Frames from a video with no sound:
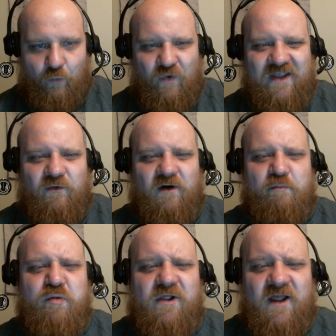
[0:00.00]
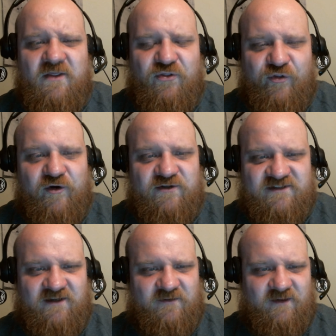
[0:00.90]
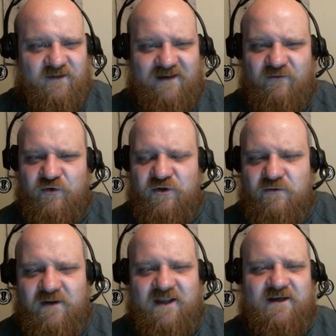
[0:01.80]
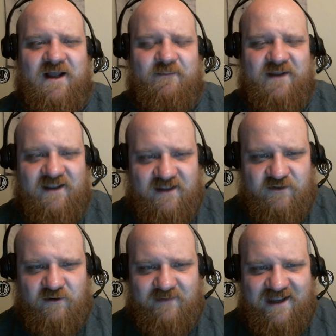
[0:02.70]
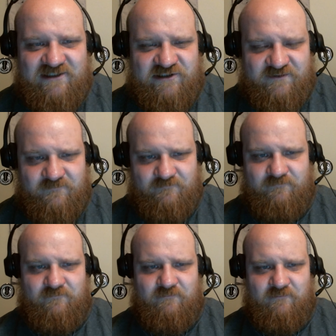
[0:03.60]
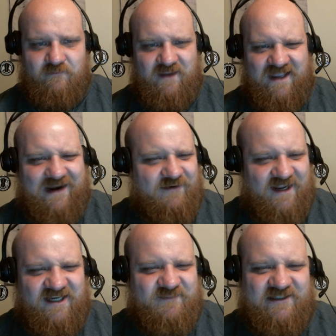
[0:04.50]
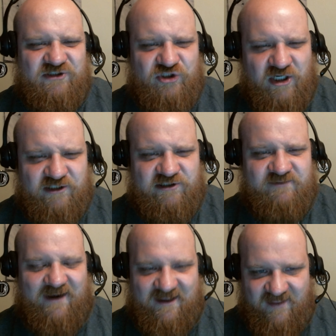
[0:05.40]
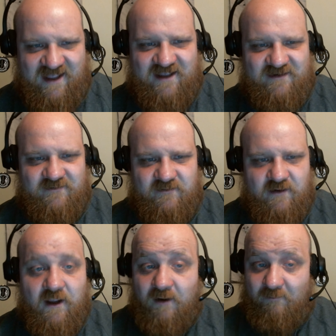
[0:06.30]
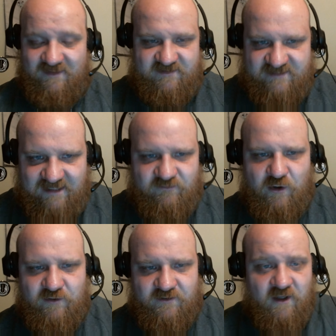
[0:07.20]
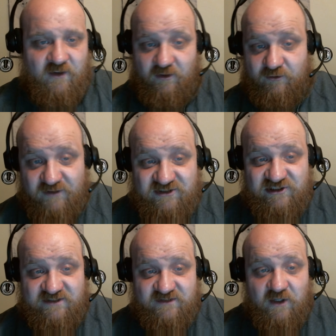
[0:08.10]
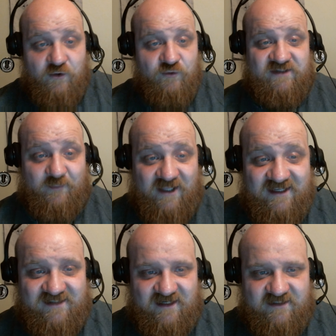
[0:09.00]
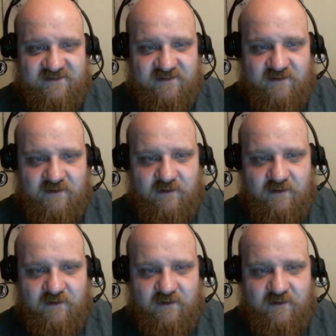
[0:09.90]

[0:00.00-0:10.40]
We were bloodthirsty on a level you cannot begin to imagine. And I would hate to be judged by that. By the same token, the Christians who supplanted us